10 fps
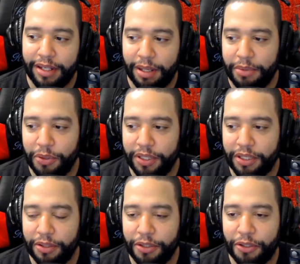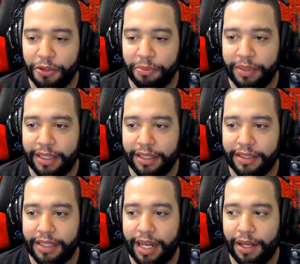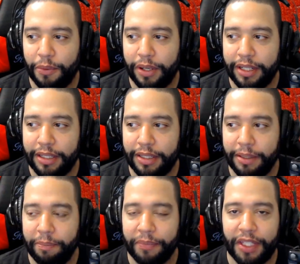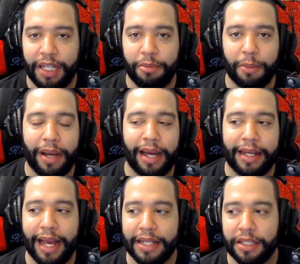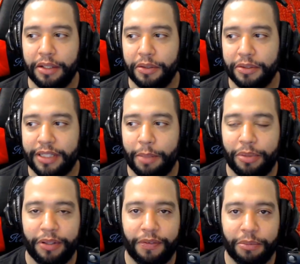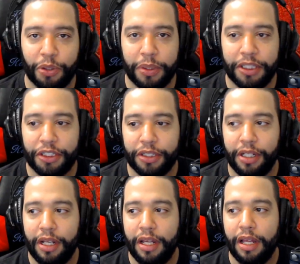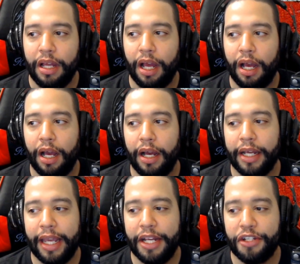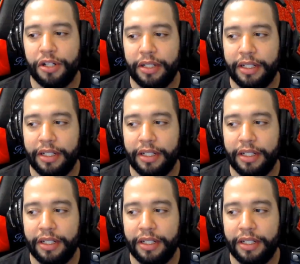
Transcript: doing this on YouTube because I want to keep the podcast a little separate from Twitch. Occasionally,